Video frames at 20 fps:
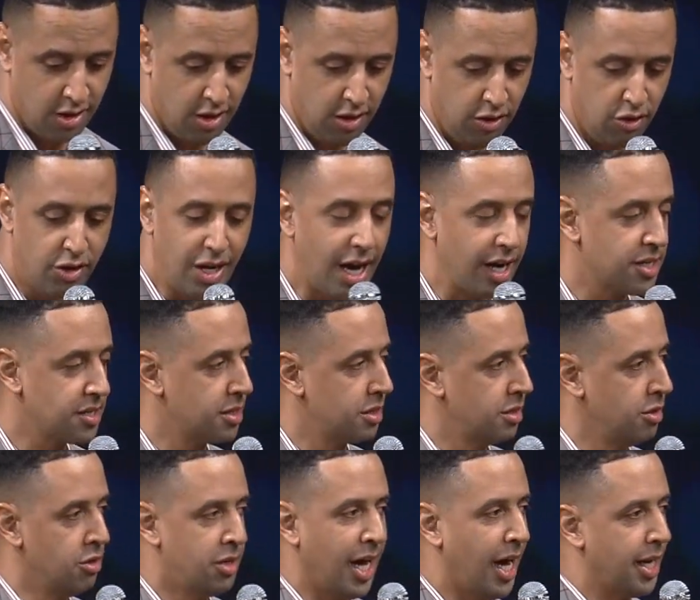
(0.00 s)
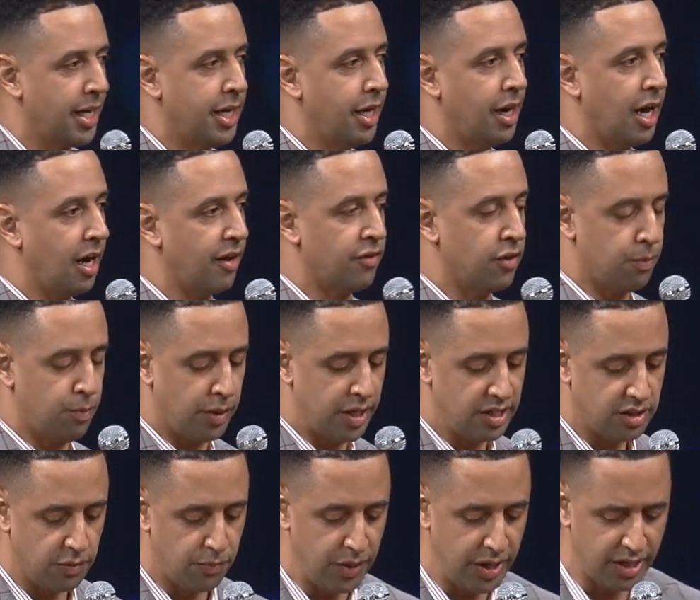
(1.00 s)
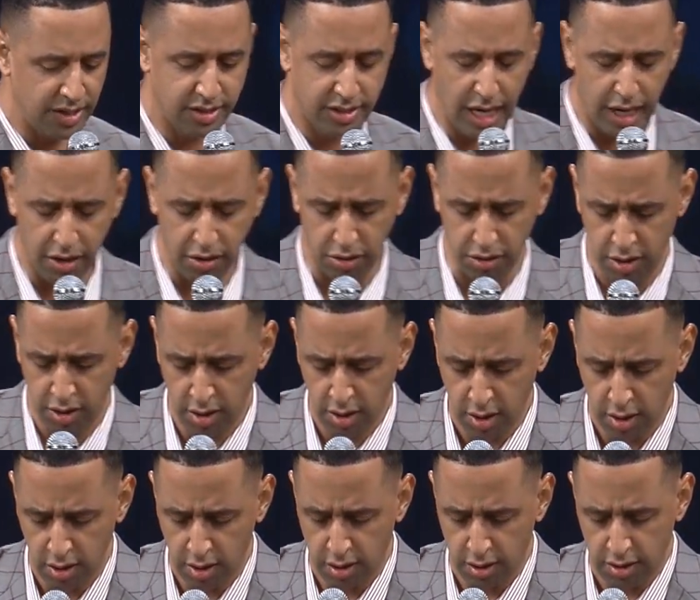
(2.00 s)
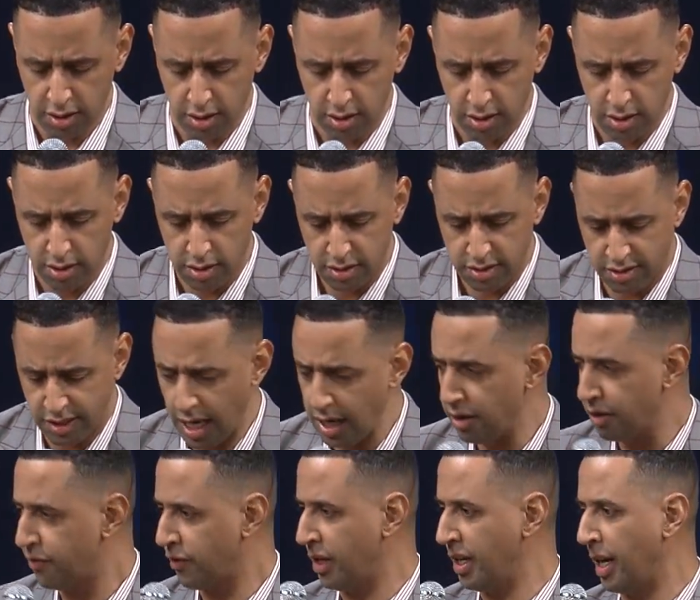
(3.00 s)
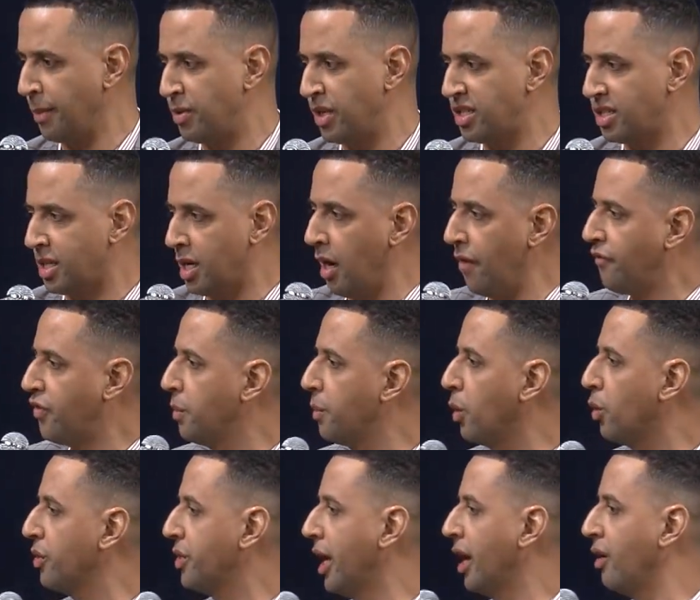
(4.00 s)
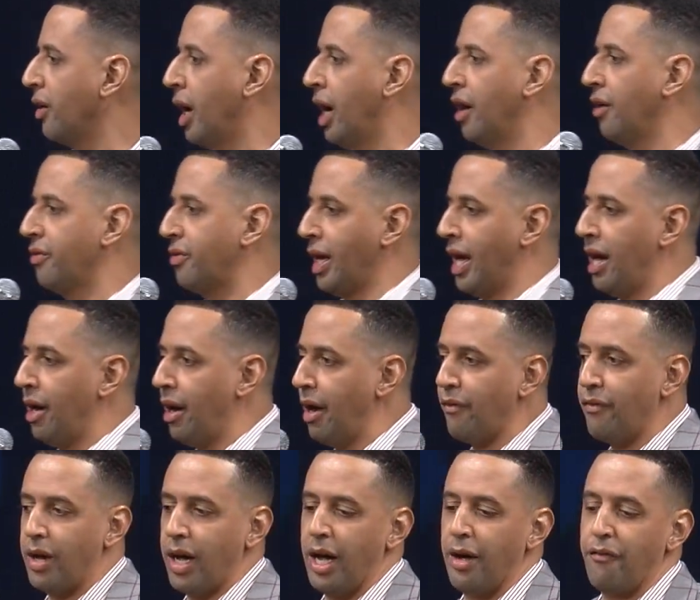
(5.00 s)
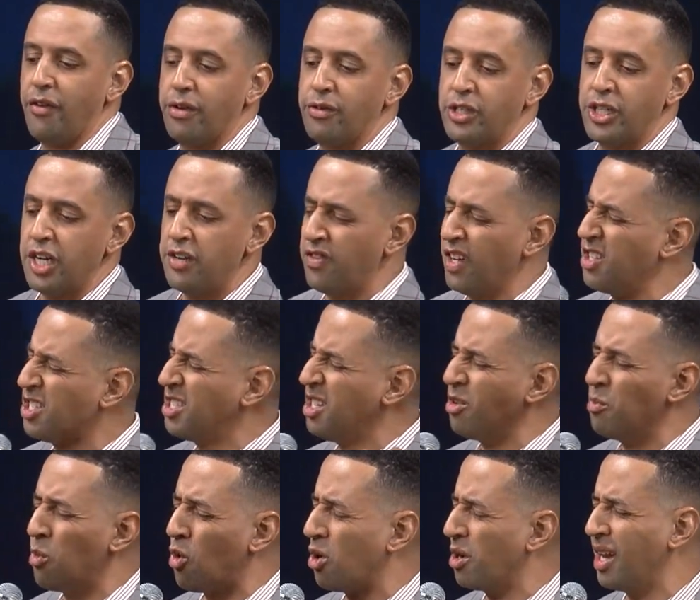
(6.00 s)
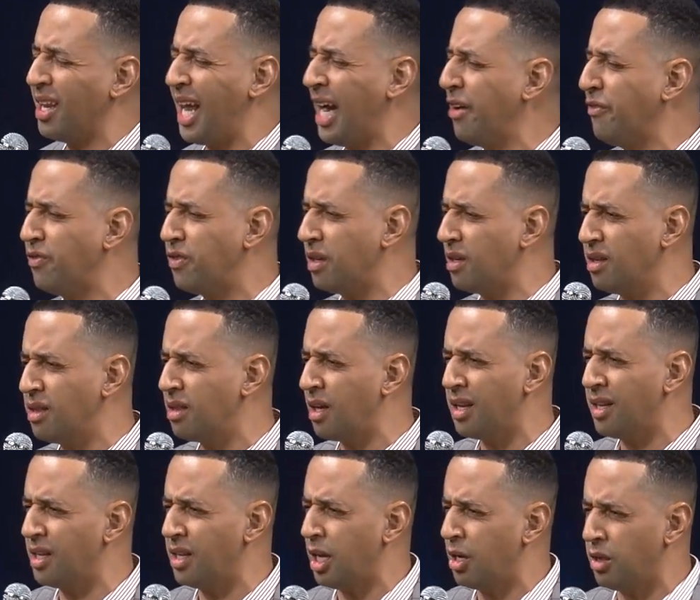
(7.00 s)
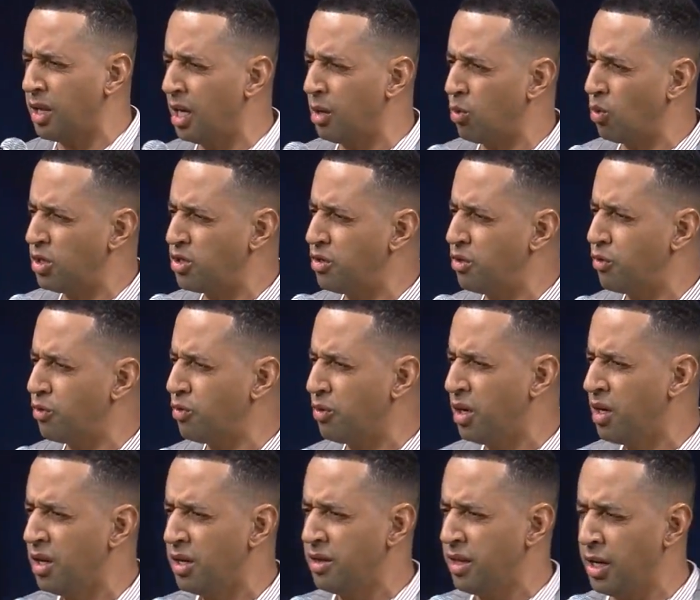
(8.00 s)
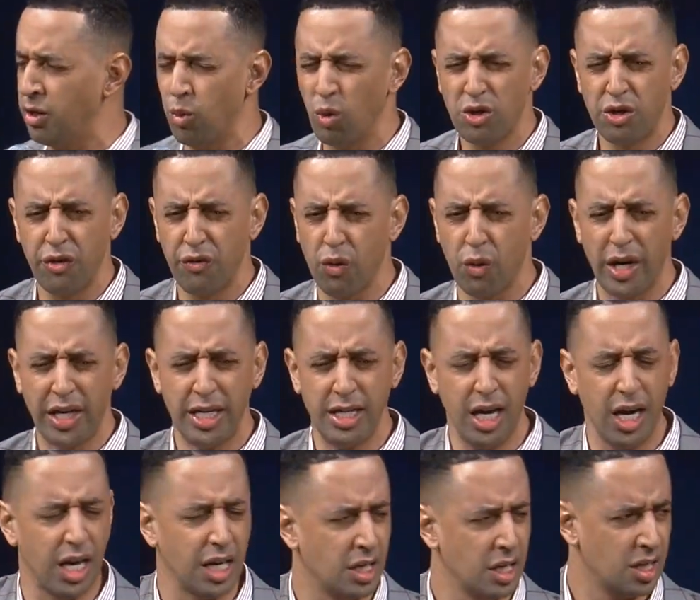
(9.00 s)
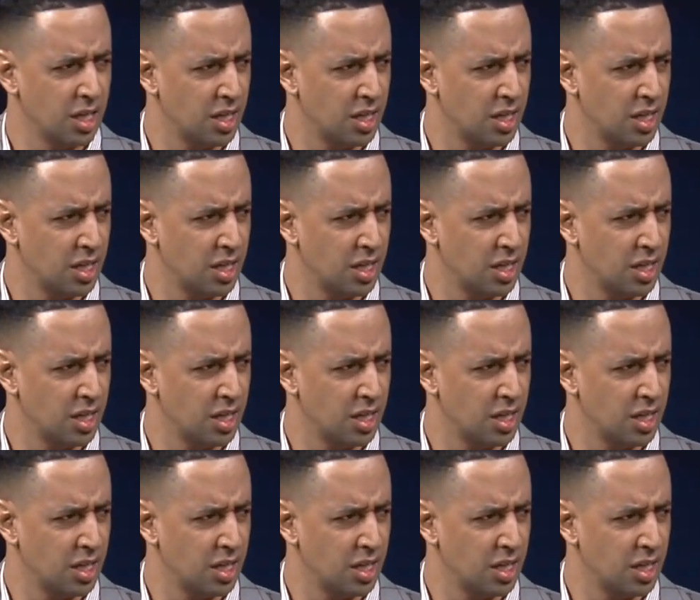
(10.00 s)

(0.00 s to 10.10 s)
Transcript: You got to you got to get out of the place of being settled. Settled, I'm just comfortable with how, how, I've, I've, achieved. There's still more to life than, than, than, what you've, than what you've already done.